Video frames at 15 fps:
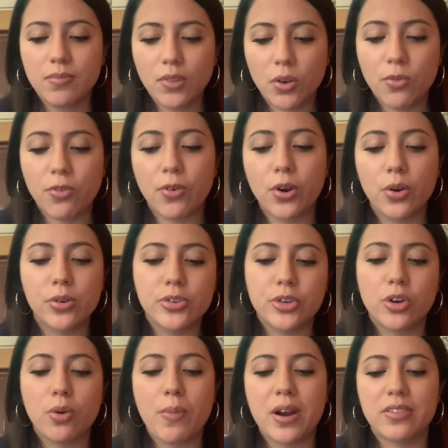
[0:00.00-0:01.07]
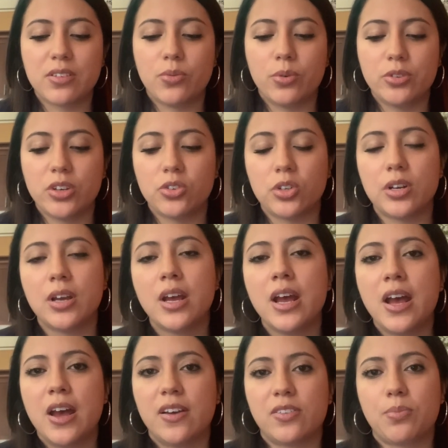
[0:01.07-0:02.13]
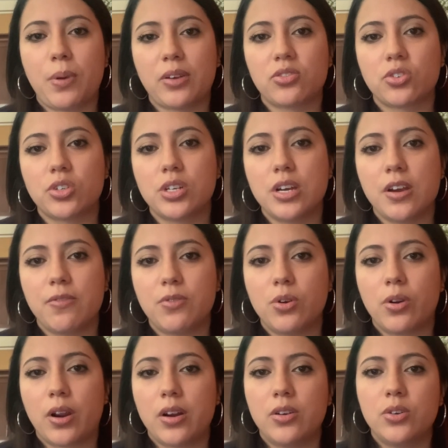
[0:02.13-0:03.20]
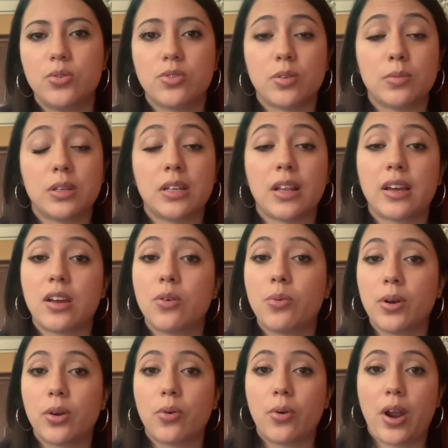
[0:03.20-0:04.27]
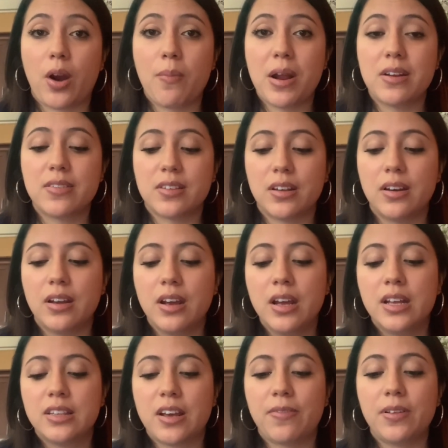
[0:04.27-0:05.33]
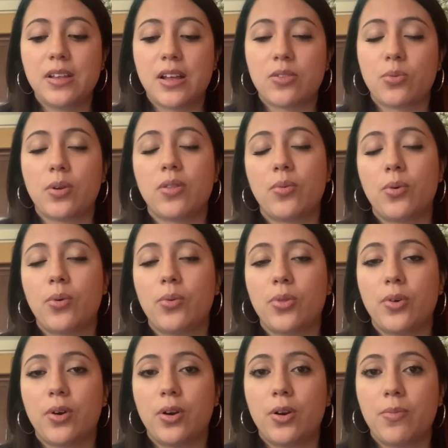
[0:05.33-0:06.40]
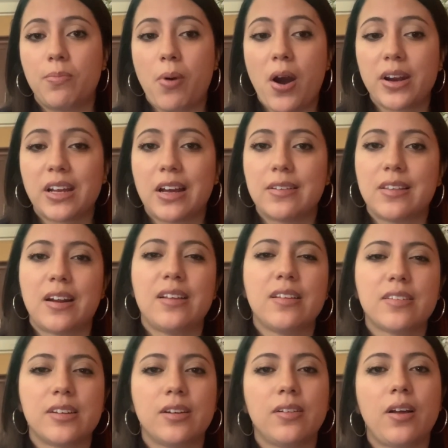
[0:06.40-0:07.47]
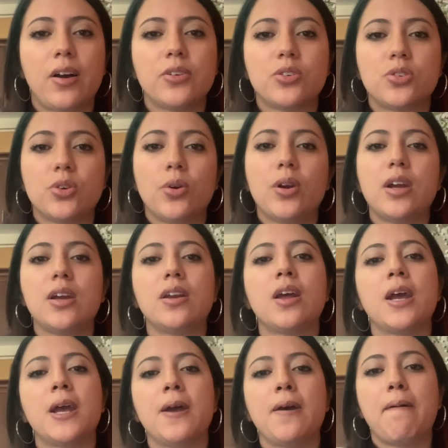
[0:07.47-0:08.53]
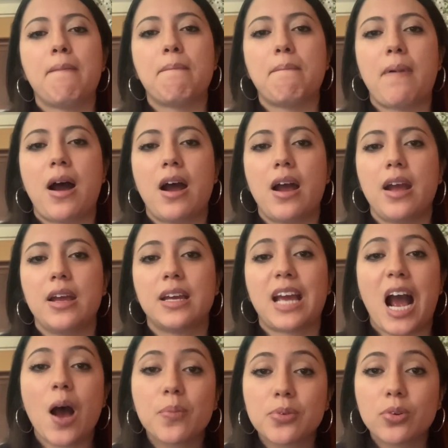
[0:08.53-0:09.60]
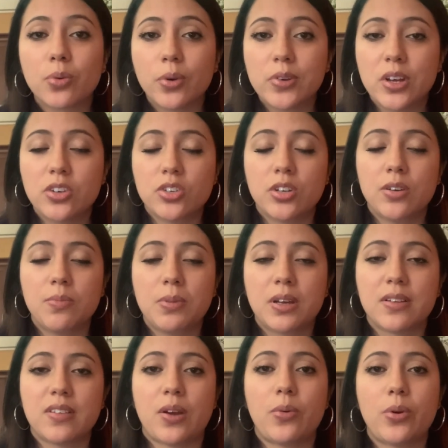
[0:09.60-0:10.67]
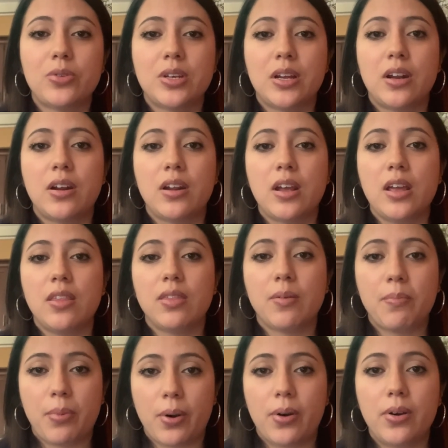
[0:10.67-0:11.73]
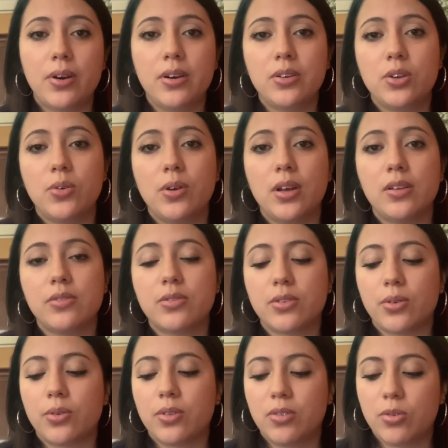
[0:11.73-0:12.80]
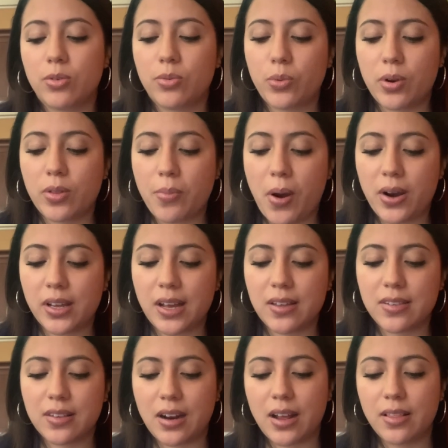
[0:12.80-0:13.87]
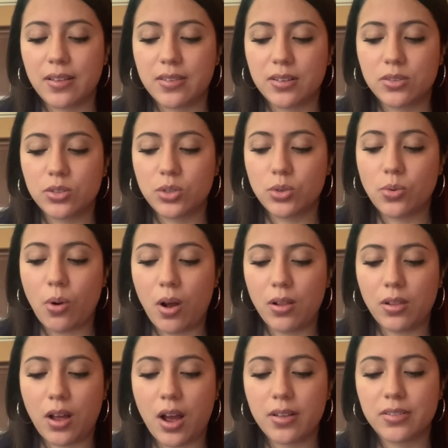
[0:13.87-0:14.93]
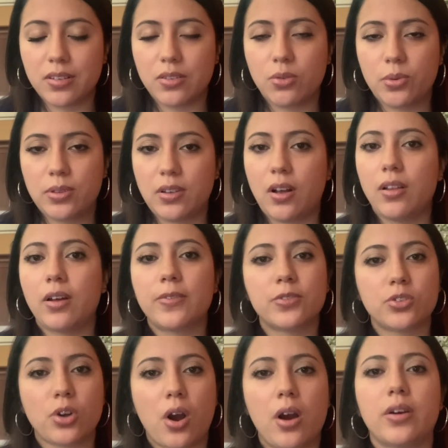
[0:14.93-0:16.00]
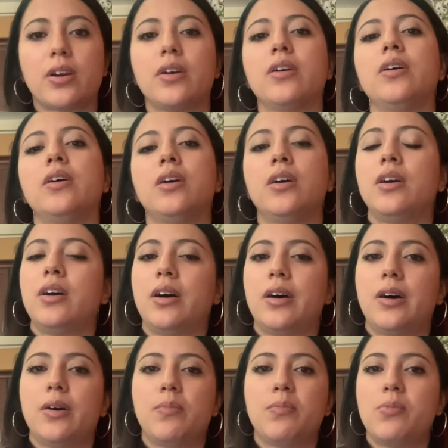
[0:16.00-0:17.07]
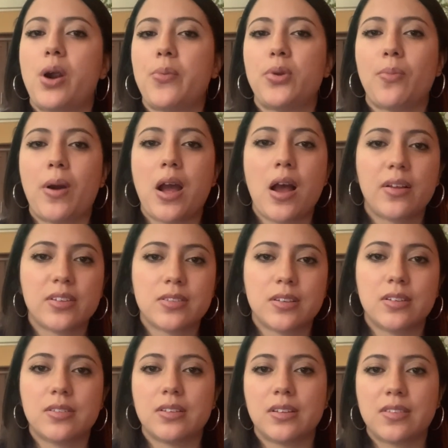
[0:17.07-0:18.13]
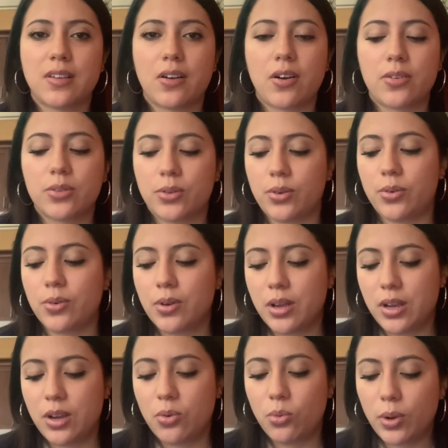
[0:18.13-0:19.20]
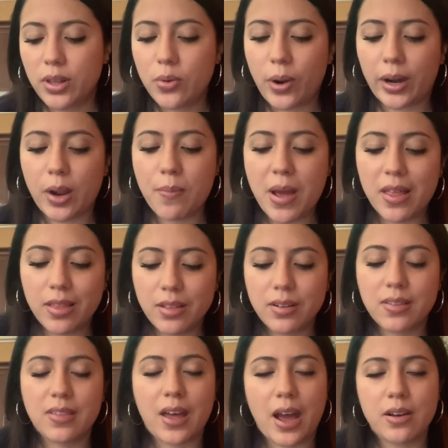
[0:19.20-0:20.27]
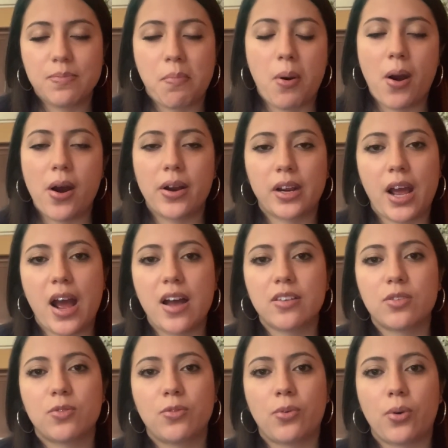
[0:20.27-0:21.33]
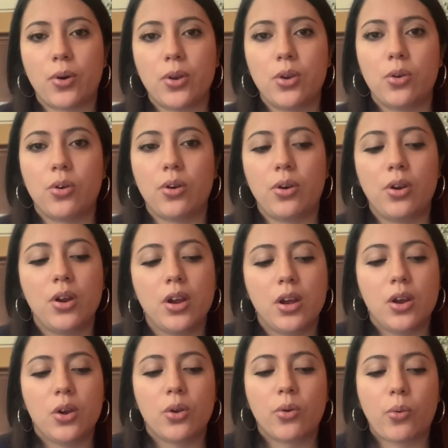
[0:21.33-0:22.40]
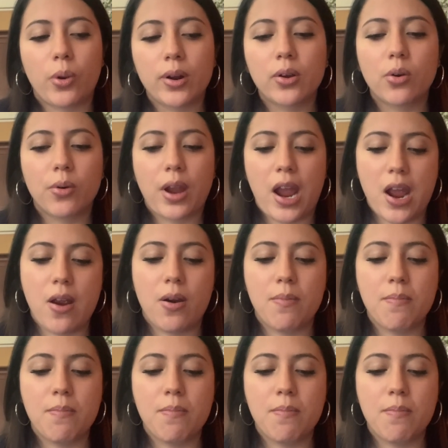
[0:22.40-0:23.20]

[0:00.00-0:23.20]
for your internal medicine rotation, especially if you're gonna do something like in critical care medicine. Definitely that's one of the podcasts that I listen a lot during my capstone rotation, because I rotated in the burn unit. So this is one of the podcasts that I listened to a lot, since we saw a lot of shock, rhabdomyolysis, etc. So really recommend that podcast for your critical care